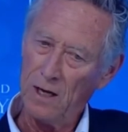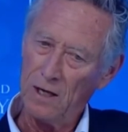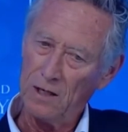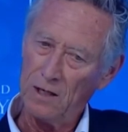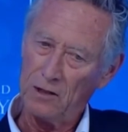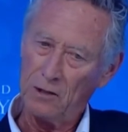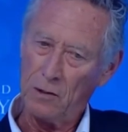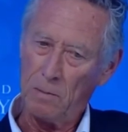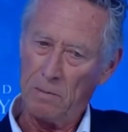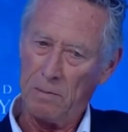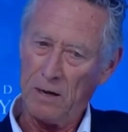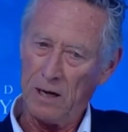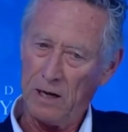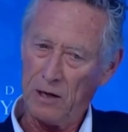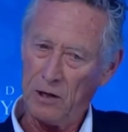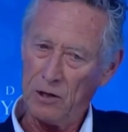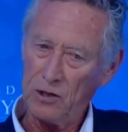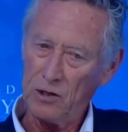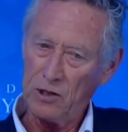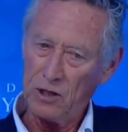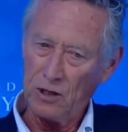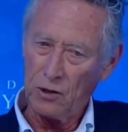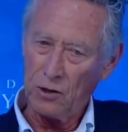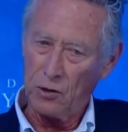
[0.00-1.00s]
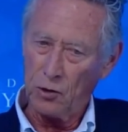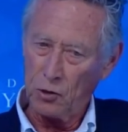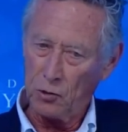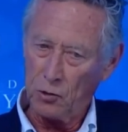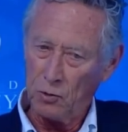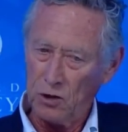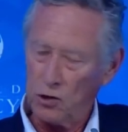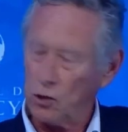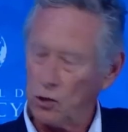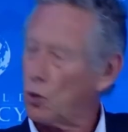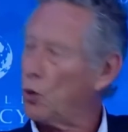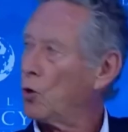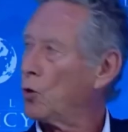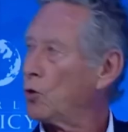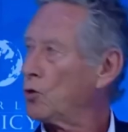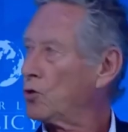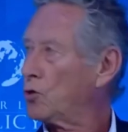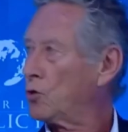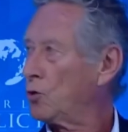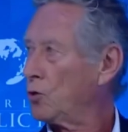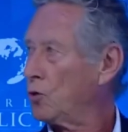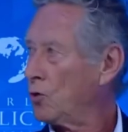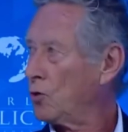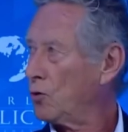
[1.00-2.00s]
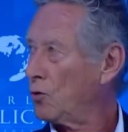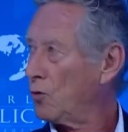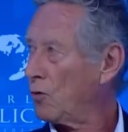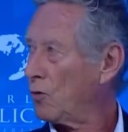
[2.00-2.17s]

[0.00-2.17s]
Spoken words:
suppliers in countries close to you